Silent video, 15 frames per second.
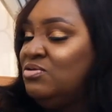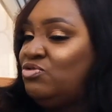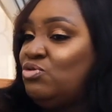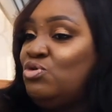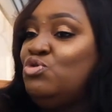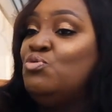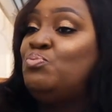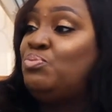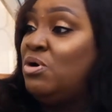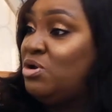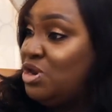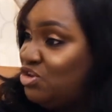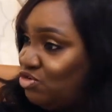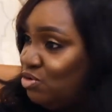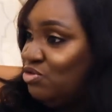So you
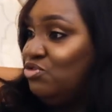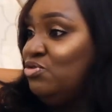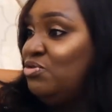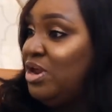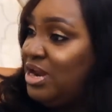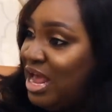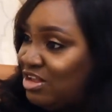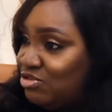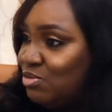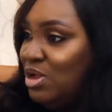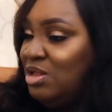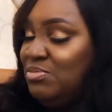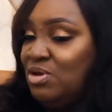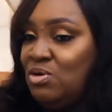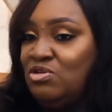punish your children as
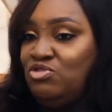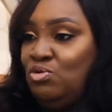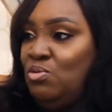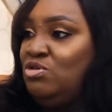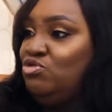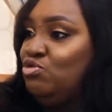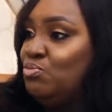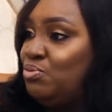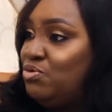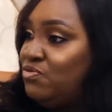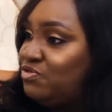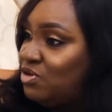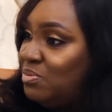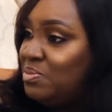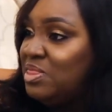well, because you want to prove
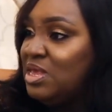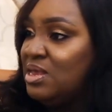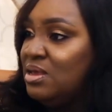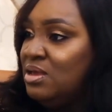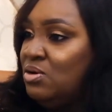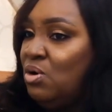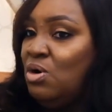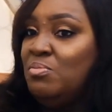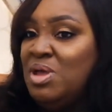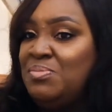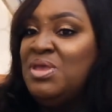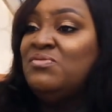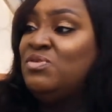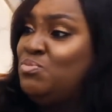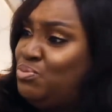something, or maybe
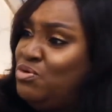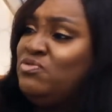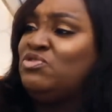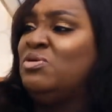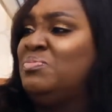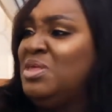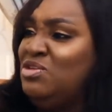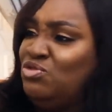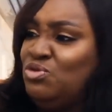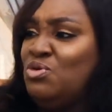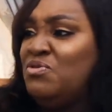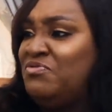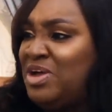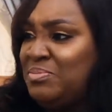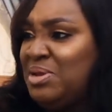even prove something to
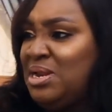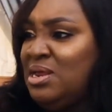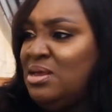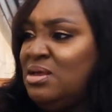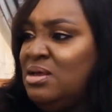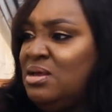your family